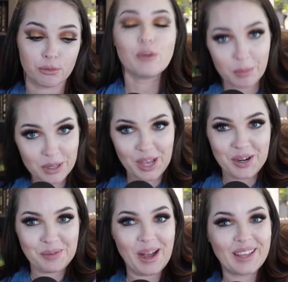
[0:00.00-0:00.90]
Remember that
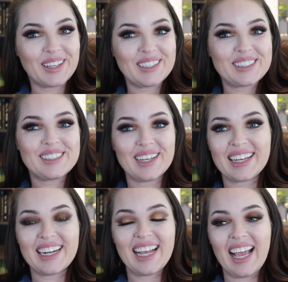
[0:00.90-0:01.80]
your butt looks
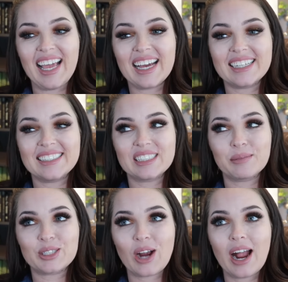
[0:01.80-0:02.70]
good and
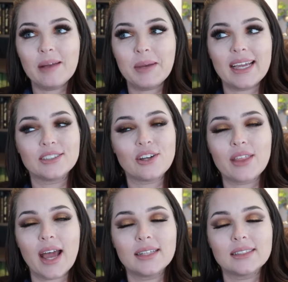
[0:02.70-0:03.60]
subscribe and all
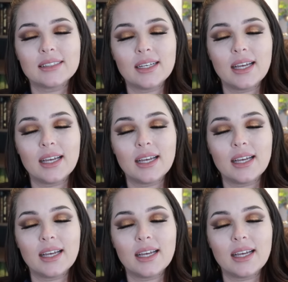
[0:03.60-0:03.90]
that.